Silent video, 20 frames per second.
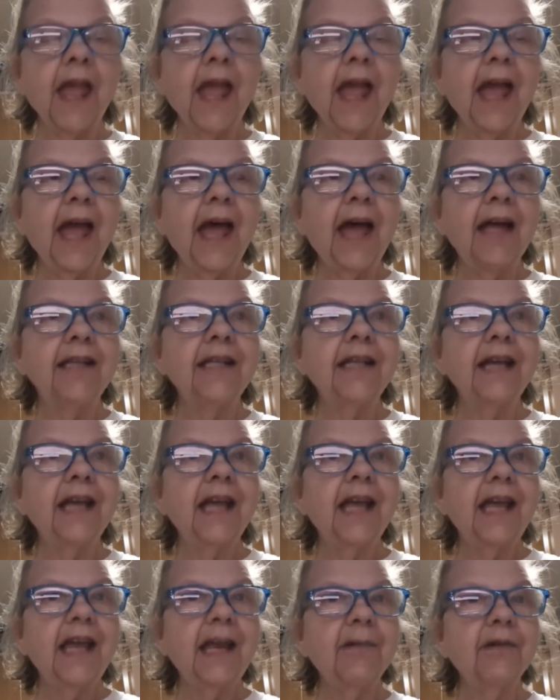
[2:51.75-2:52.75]
And
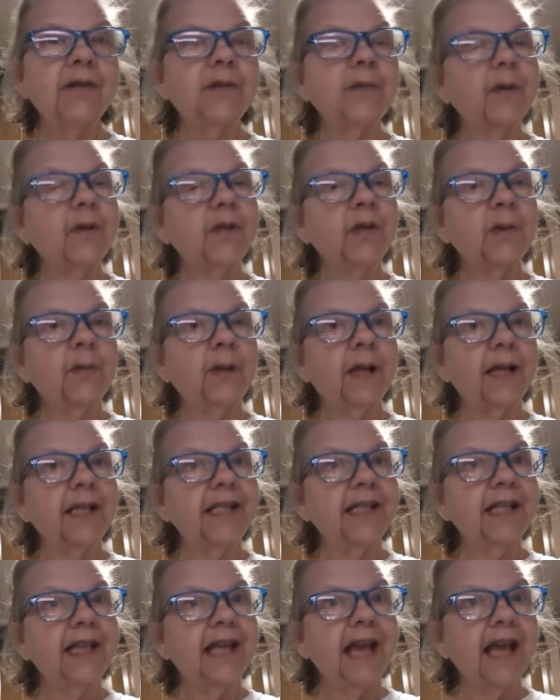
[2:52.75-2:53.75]
he was supposed to place
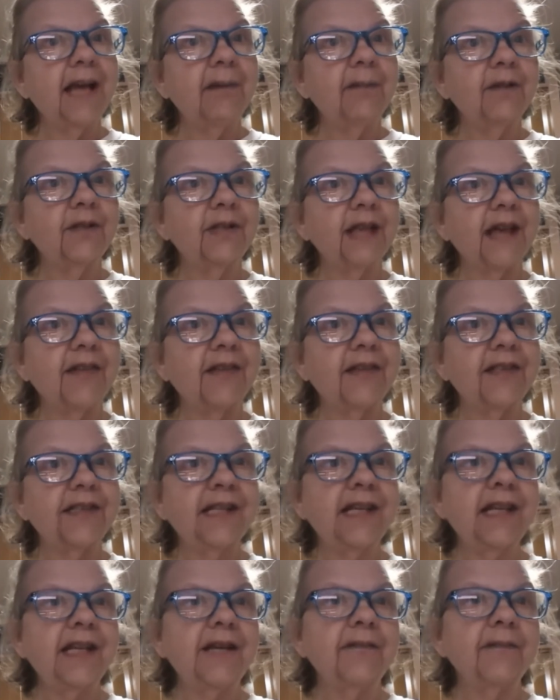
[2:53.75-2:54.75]
the animals on the
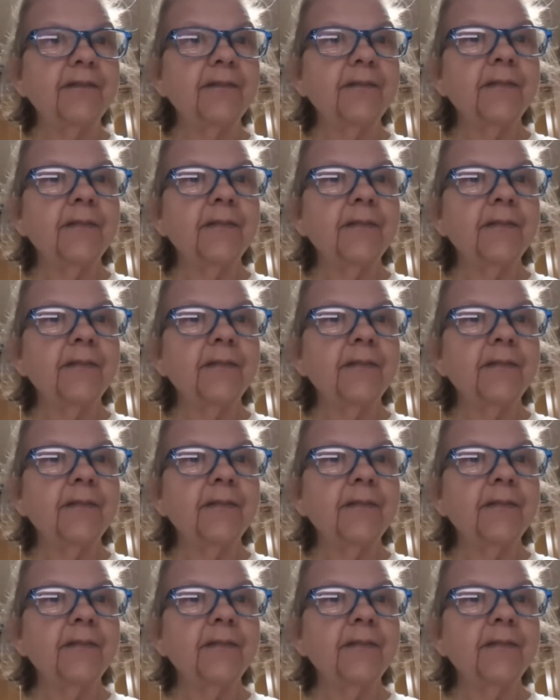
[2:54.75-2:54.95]
scene.